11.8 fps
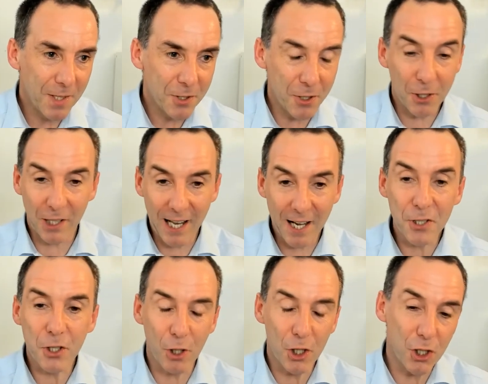So to cut a long
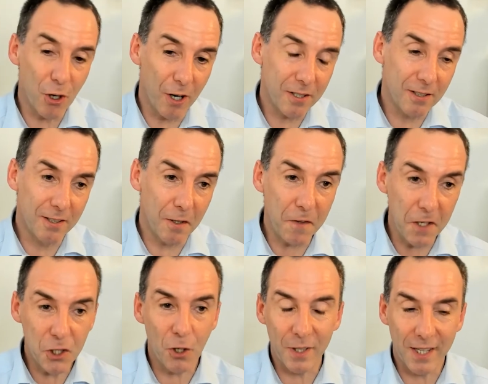story short, the
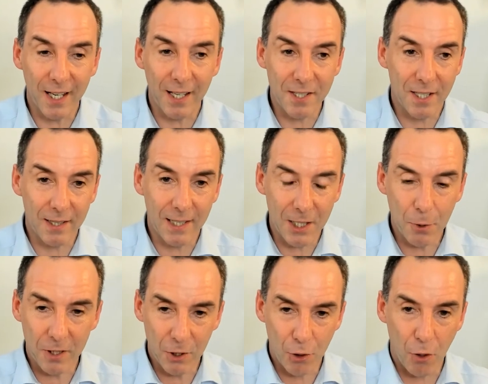feature with that is that that's
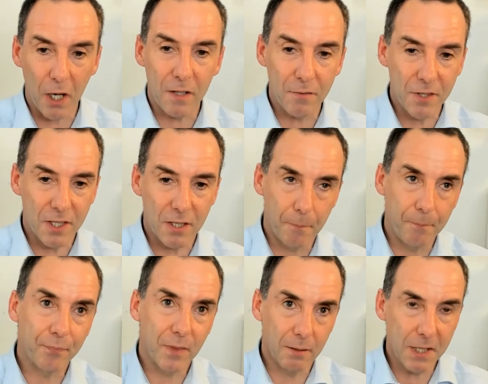what drives
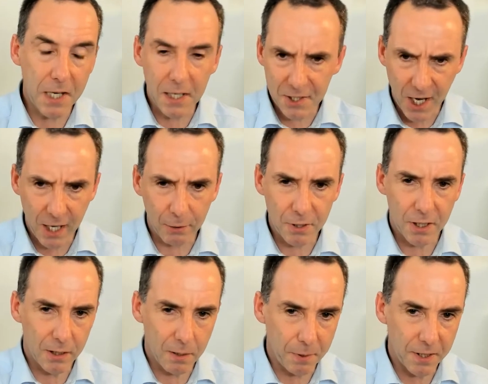the integrity of
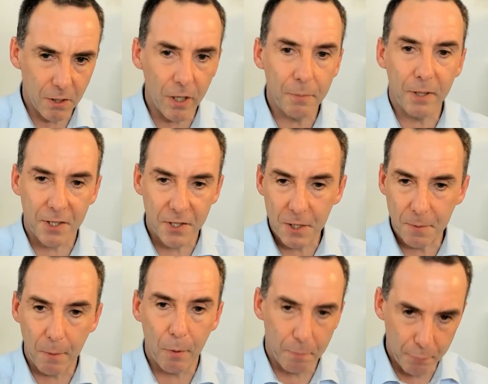the Bitcoin, because these
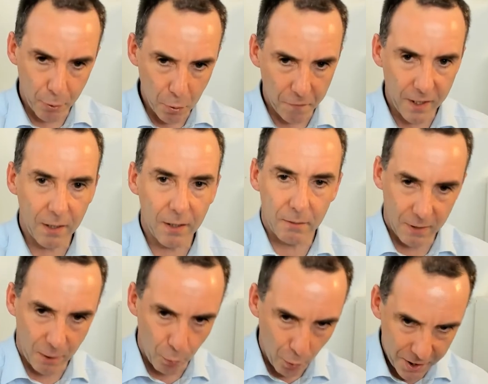people are proving and they're
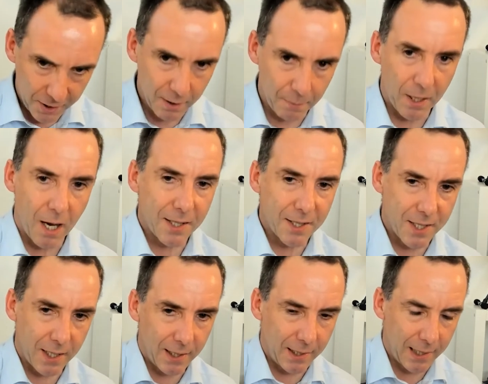writing the blocks
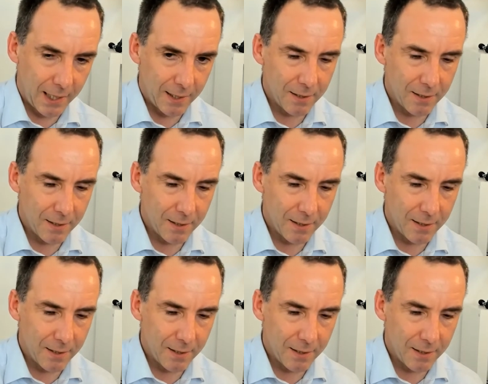and.